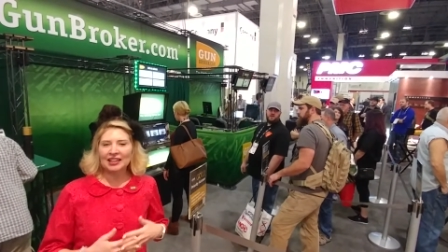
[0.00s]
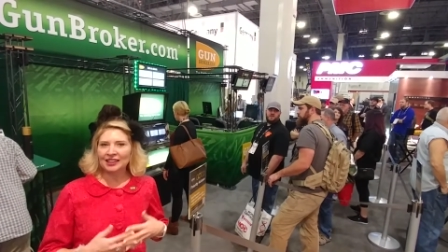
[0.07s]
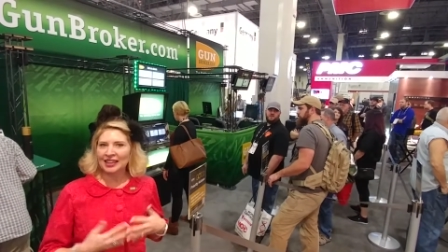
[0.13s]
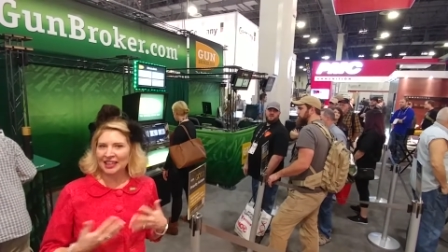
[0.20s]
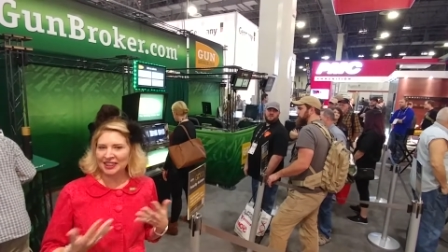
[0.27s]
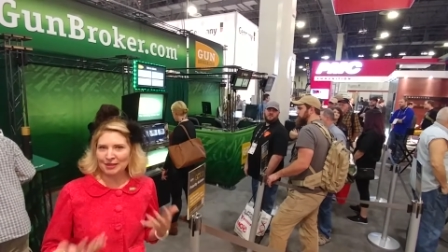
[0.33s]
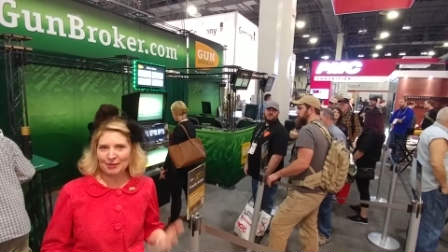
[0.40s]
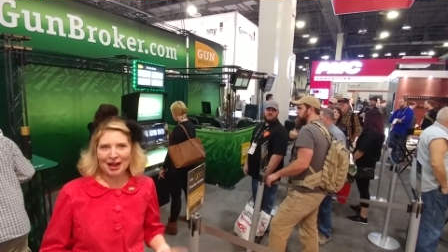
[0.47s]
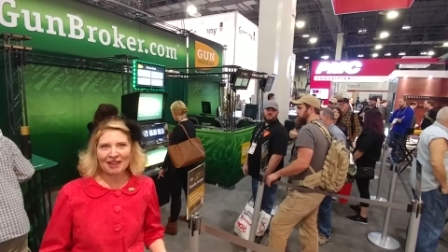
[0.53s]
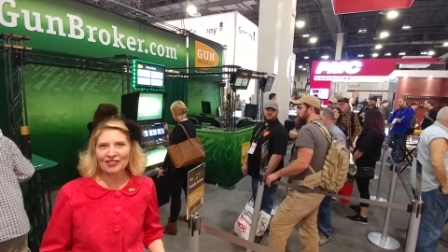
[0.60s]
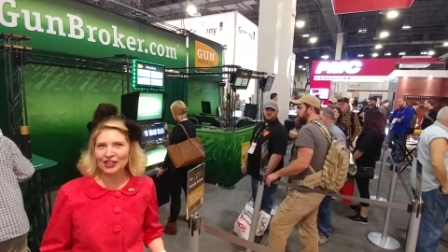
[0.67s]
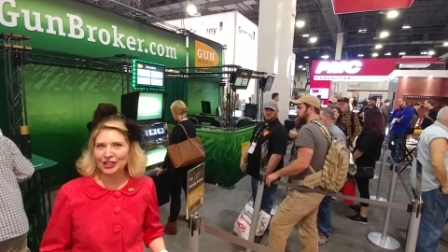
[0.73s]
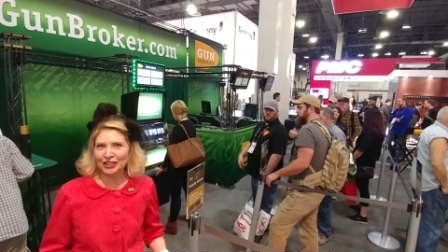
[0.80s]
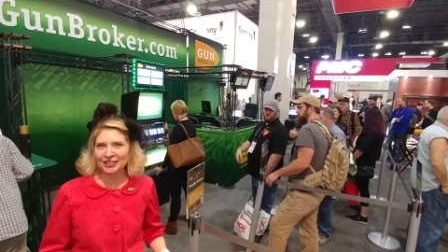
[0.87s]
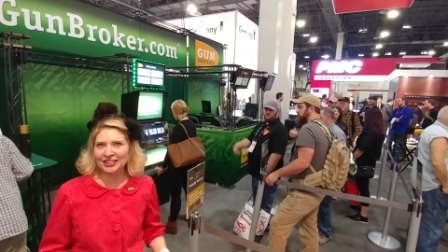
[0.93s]
let them have
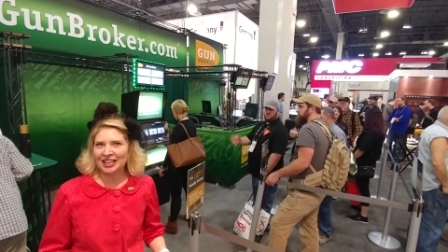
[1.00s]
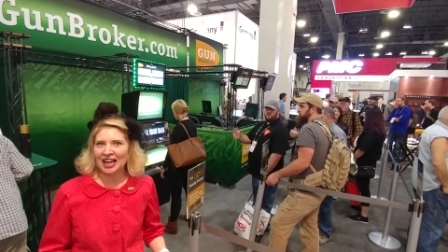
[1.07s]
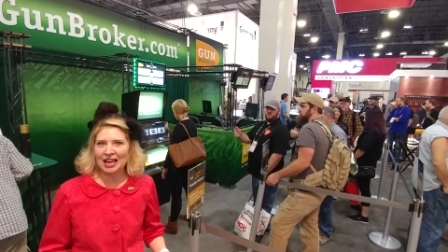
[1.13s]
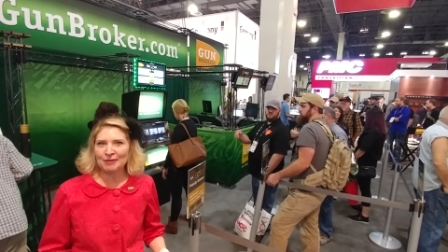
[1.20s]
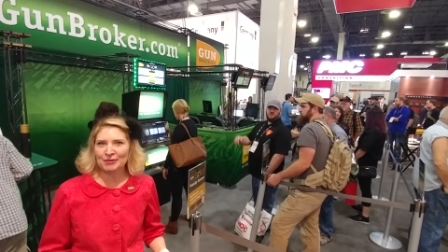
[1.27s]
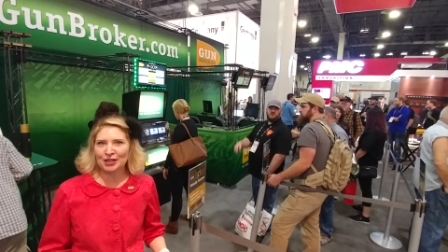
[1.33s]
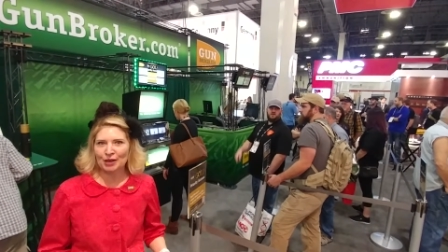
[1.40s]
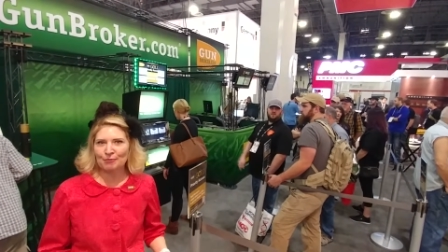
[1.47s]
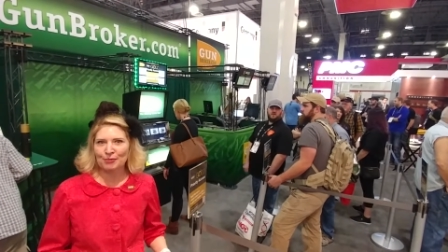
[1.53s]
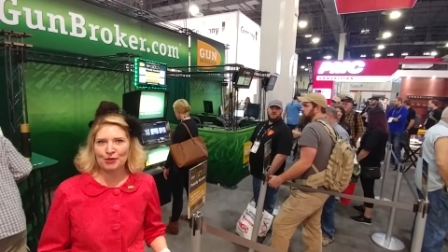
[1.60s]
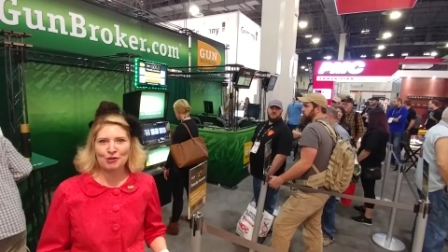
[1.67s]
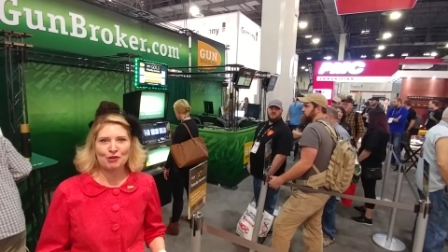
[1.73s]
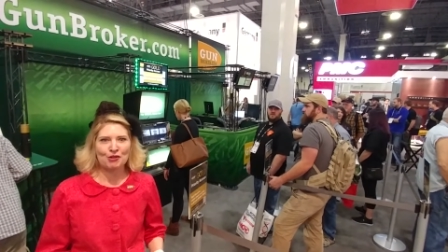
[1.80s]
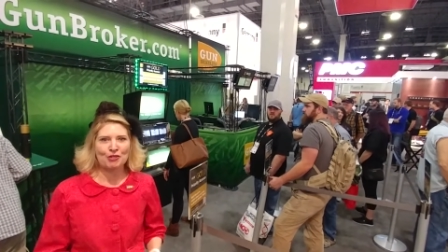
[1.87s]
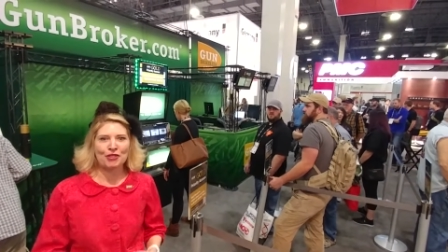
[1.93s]
a good time in our
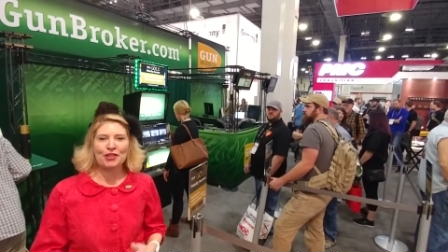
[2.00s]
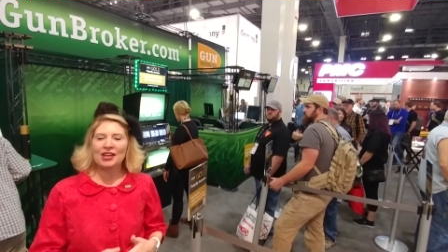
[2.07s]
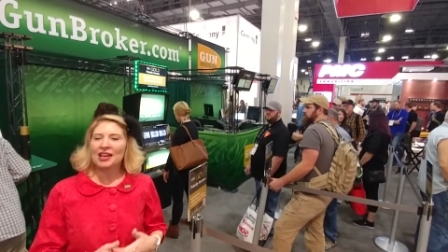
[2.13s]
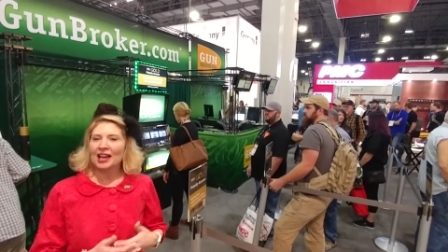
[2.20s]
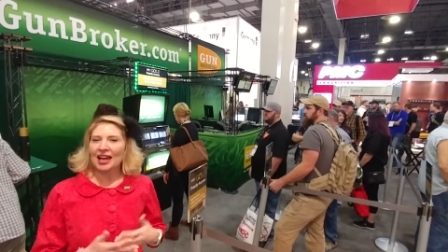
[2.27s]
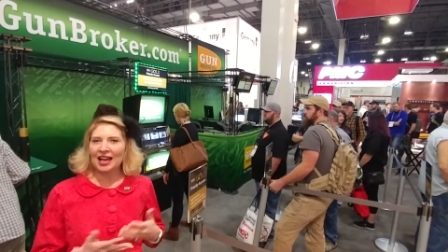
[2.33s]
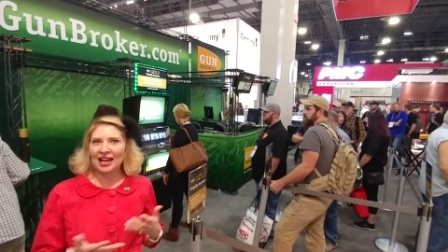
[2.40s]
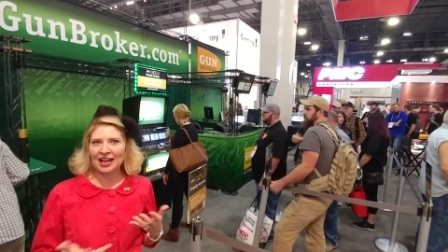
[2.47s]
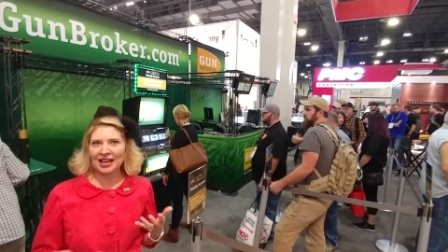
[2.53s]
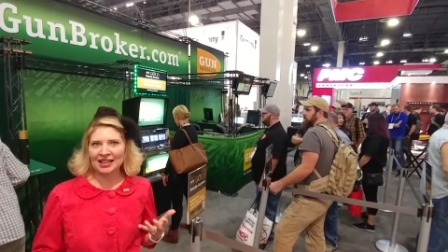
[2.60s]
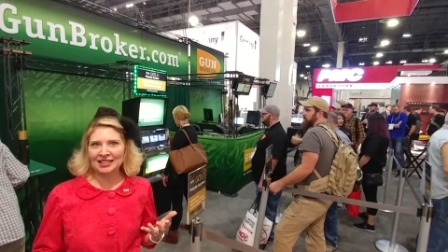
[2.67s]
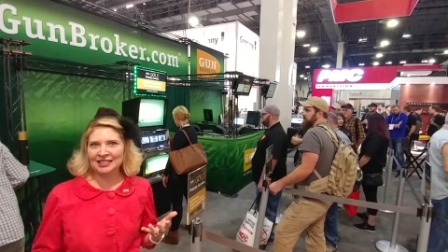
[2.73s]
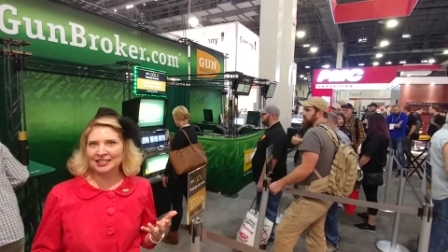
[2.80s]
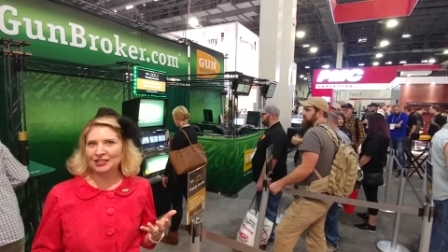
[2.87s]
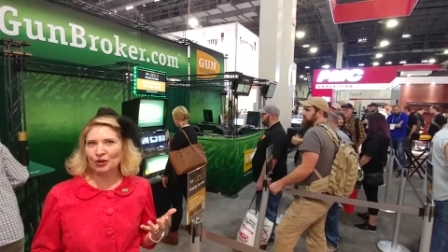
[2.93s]
booth
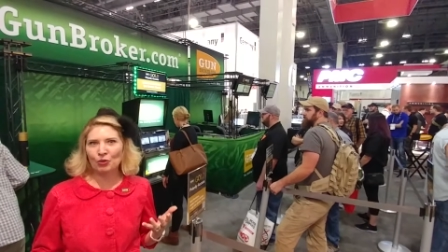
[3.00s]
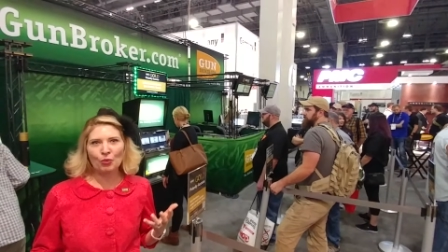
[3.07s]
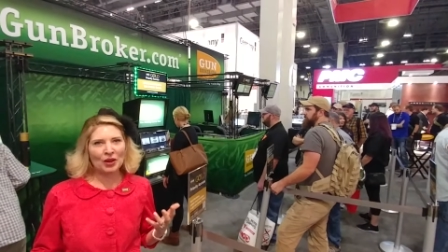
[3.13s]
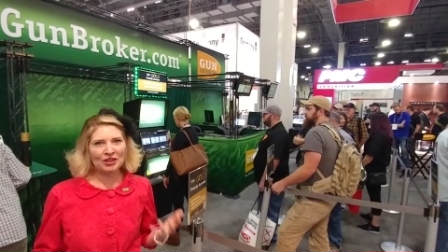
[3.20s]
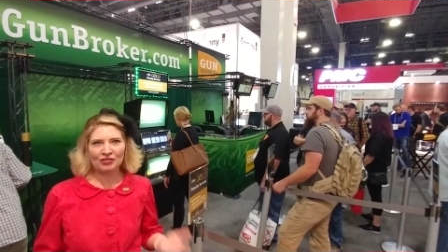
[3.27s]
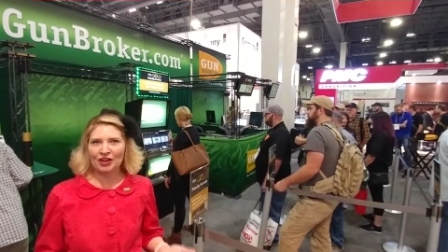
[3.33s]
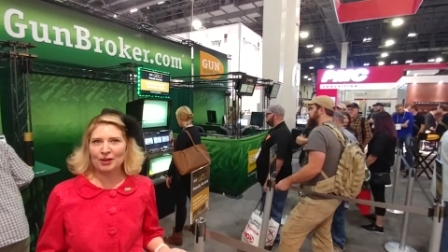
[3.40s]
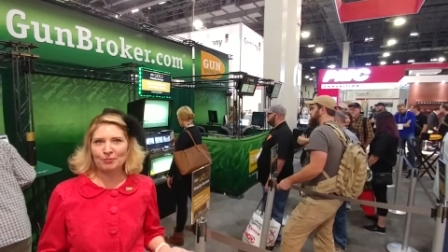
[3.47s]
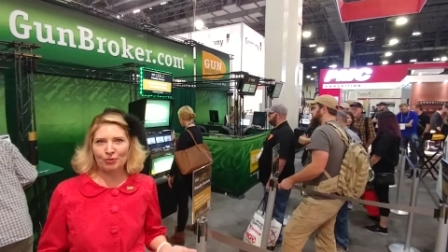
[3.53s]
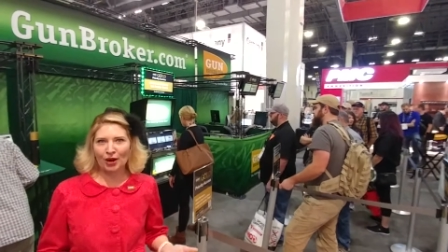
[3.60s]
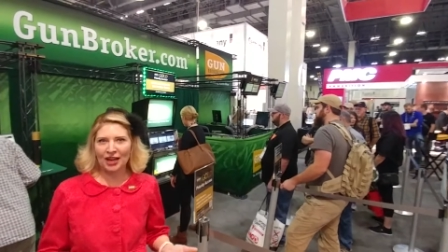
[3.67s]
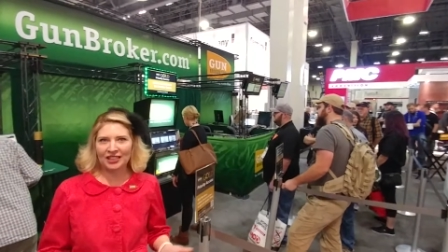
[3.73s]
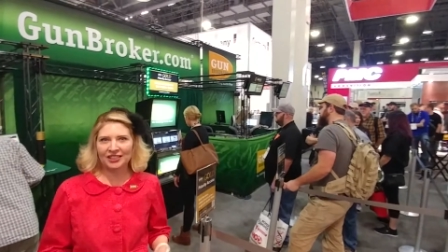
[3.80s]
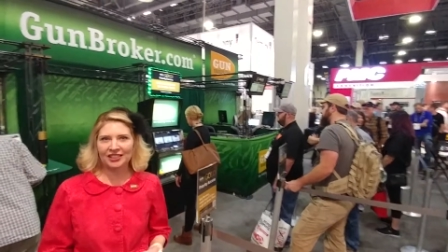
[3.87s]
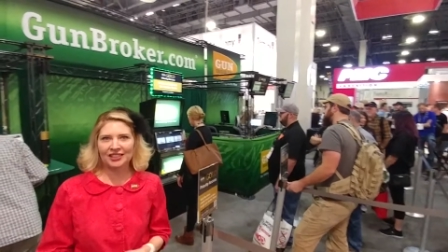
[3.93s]
and win great
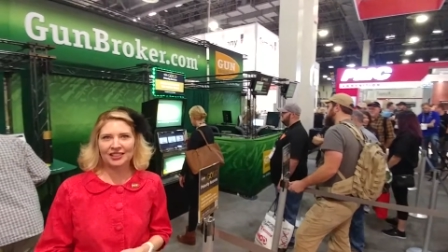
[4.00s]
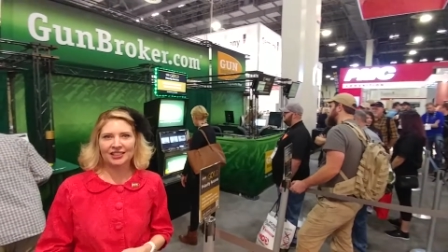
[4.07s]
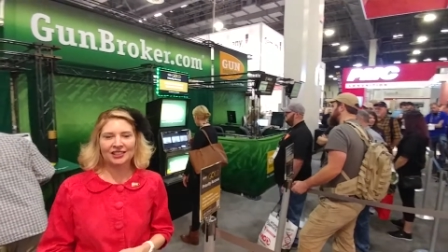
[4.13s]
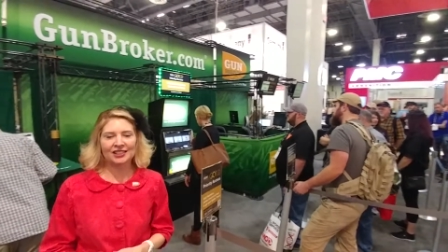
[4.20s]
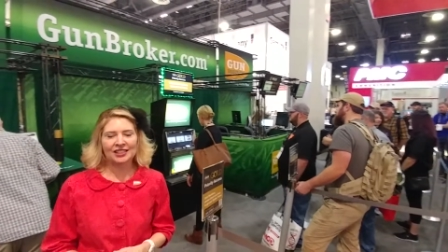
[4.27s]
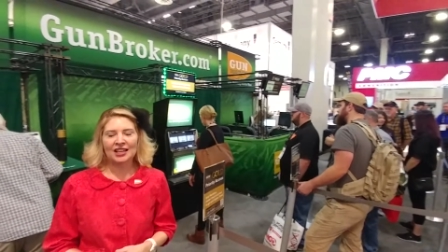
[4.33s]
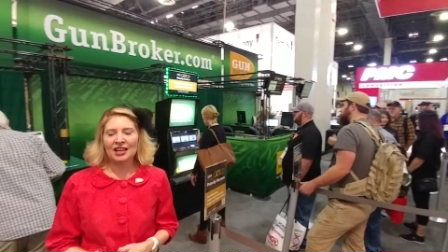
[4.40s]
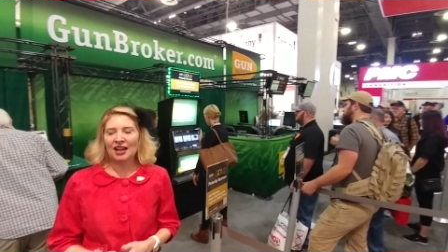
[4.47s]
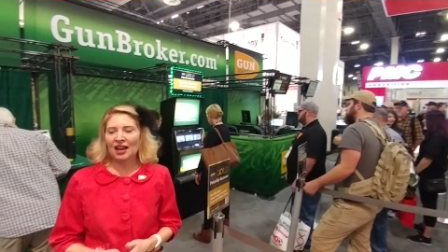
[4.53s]
prizes.